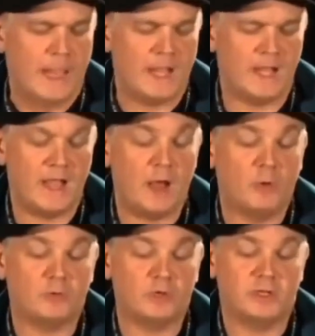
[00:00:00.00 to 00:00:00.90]

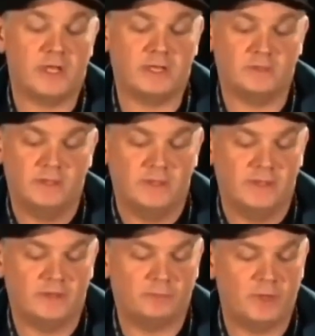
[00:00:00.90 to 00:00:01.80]
However, at night,
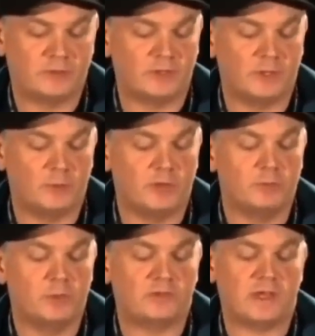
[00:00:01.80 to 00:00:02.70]
especially when the
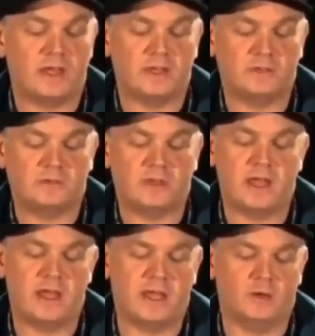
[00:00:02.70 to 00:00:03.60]
moon is high in the
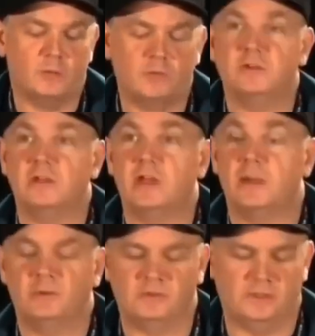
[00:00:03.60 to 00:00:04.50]
sky, we see the
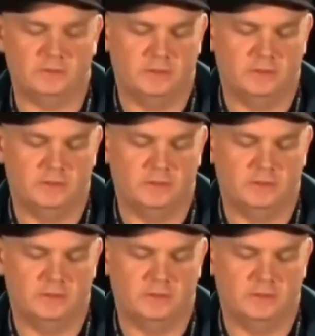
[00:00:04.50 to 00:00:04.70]
opposite.